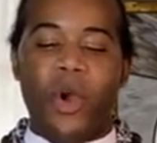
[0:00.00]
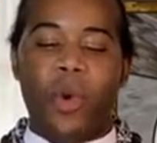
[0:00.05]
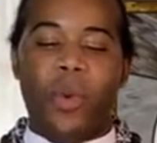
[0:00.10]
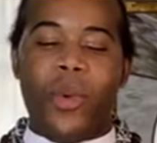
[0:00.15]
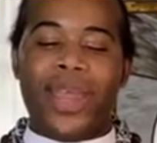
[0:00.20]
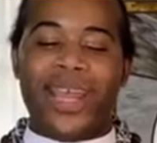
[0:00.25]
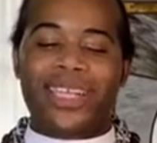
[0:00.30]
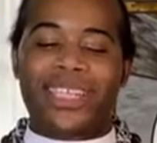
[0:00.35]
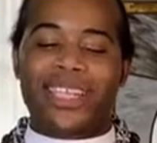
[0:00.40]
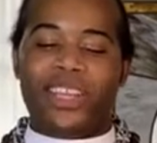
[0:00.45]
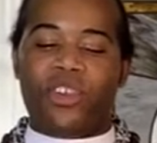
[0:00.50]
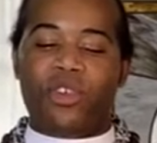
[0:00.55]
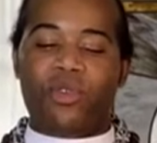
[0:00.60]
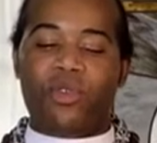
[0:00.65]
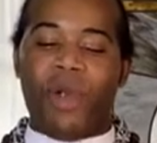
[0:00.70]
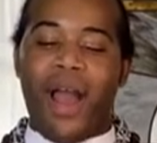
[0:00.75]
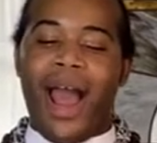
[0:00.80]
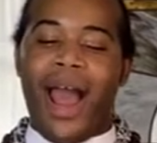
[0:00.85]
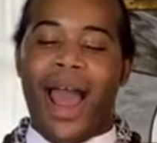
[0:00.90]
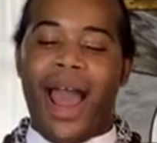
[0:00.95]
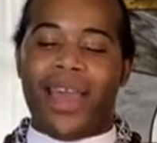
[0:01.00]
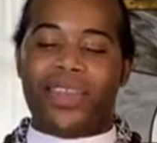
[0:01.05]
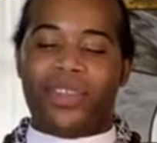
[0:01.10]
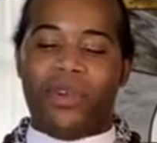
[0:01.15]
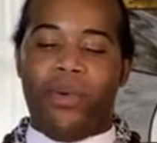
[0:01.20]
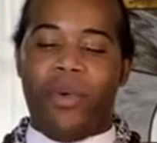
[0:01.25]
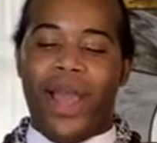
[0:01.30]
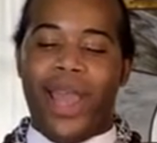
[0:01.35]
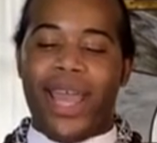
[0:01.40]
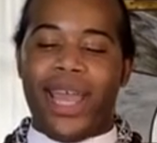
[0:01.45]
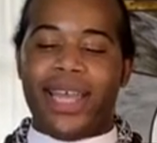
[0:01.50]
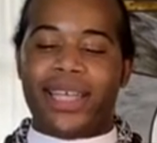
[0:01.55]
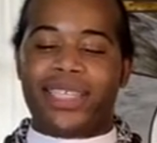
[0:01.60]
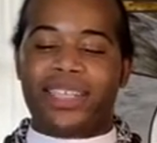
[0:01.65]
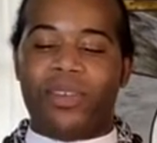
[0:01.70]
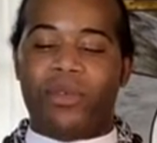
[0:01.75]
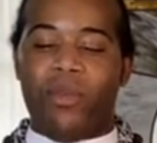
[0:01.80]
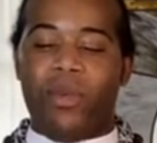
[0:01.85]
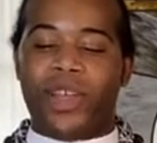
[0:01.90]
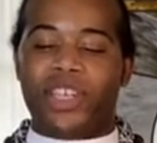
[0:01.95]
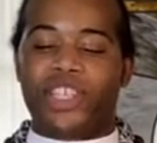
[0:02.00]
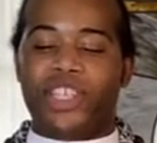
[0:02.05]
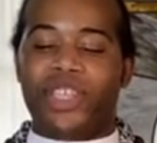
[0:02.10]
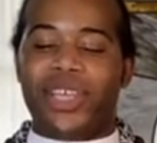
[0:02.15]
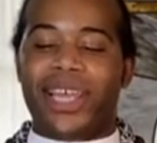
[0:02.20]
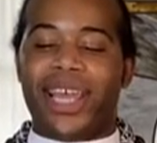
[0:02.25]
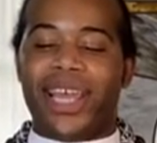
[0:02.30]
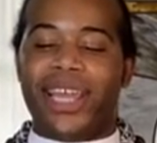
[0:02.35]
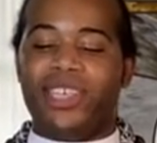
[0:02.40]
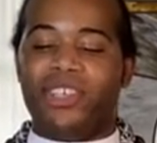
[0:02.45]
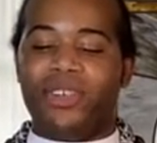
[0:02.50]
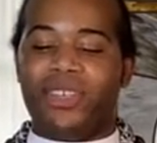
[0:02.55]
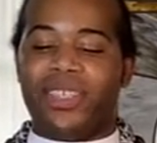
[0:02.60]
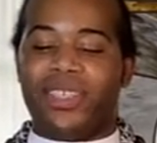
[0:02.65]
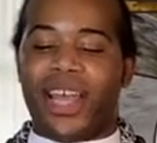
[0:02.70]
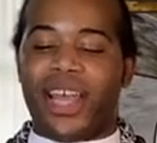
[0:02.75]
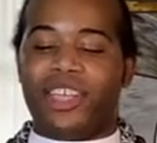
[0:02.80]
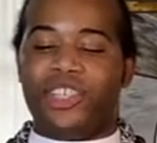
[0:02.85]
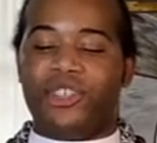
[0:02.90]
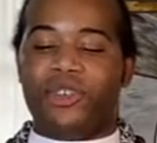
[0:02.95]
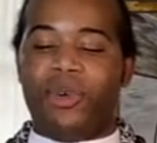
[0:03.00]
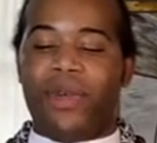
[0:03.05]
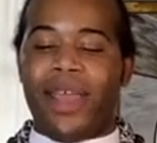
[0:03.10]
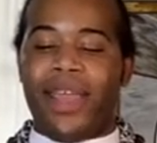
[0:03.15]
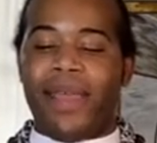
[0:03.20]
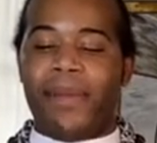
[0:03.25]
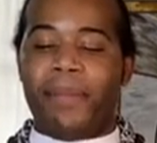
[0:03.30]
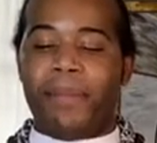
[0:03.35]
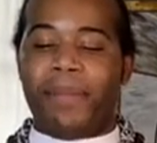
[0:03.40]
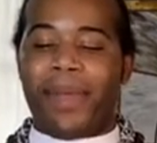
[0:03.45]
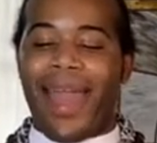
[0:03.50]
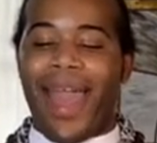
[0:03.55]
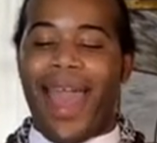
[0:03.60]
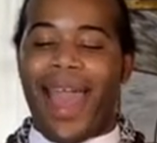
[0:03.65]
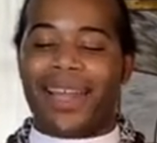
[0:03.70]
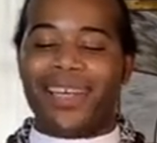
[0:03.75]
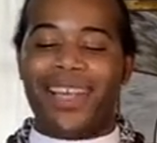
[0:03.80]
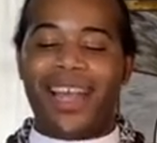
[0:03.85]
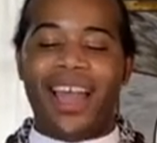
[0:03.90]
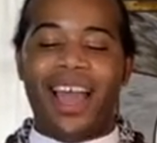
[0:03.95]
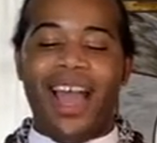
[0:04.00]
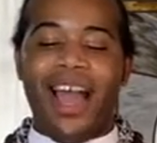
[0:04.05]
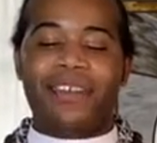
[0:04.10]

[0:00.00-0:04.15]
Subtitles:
we decry the ways in which the intersectional impact